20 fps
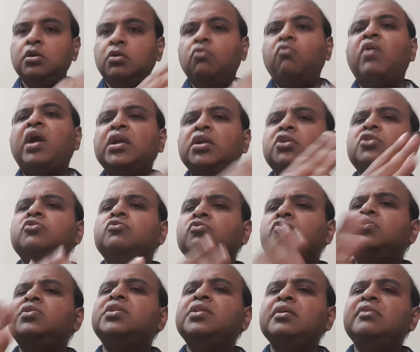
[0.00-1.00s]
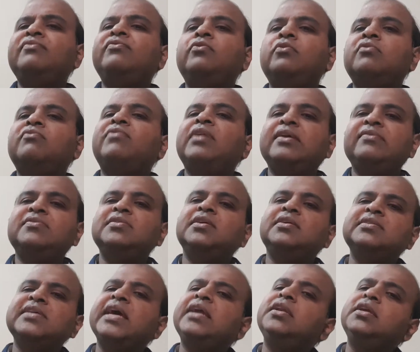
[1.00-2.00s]
1, 2, 3, 4, 5,
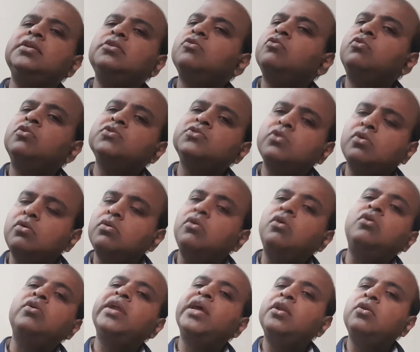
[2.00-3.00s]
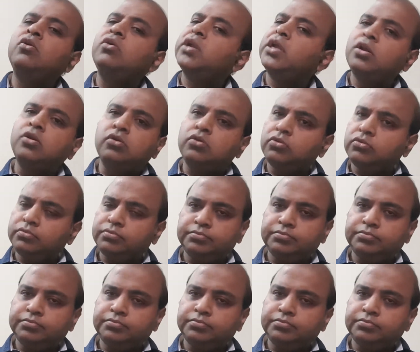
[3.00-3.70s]
6, and it goes on and on and on.